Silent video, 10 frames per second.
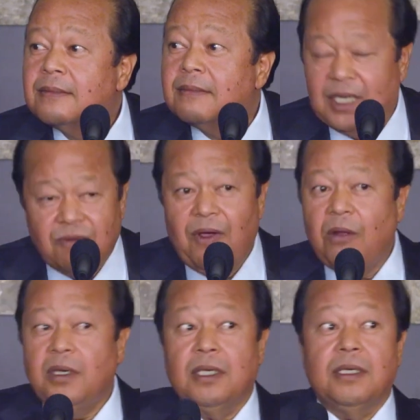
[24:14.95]
But he
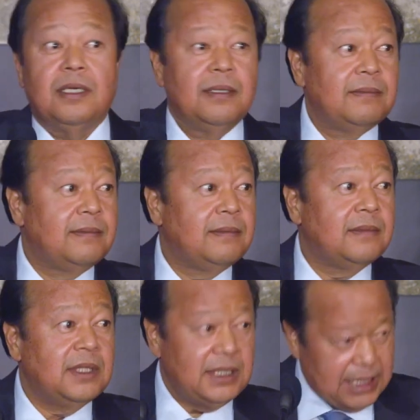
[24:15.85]
found it.
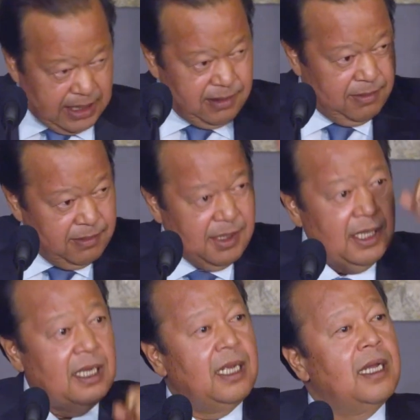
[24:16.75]
And he said,
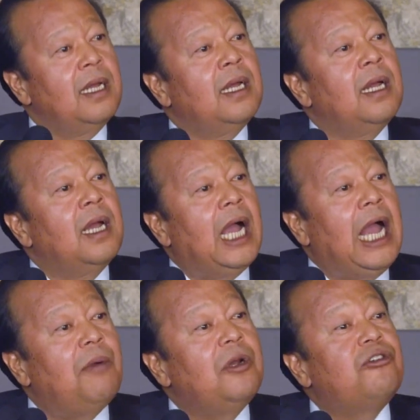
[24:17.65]

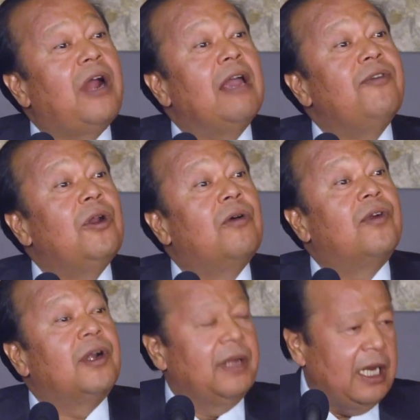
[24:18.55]
I will drive it
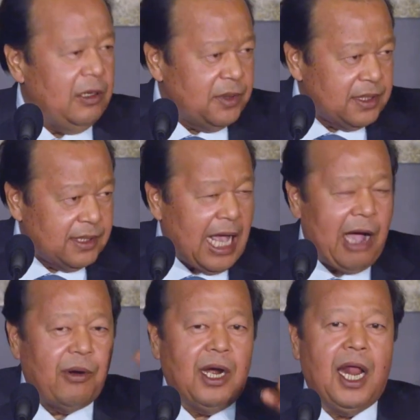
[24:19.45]
over. And it was an
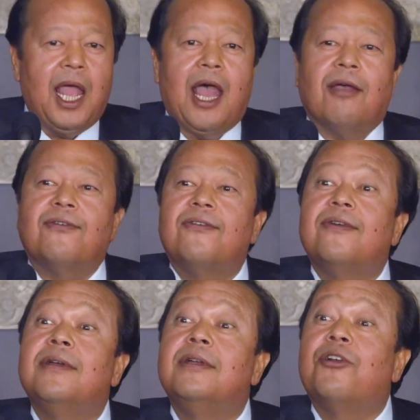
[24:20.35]
hour and a half
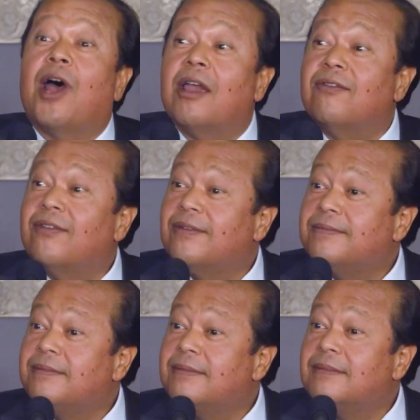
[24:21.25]
drive.
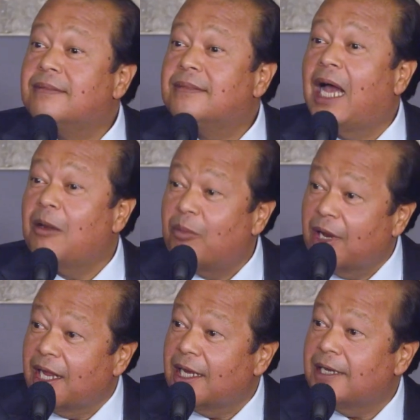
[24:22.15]
I'll
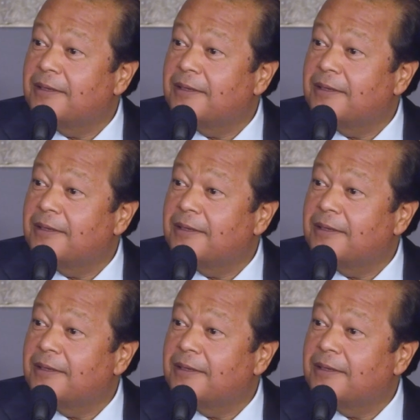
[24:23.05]
bring it.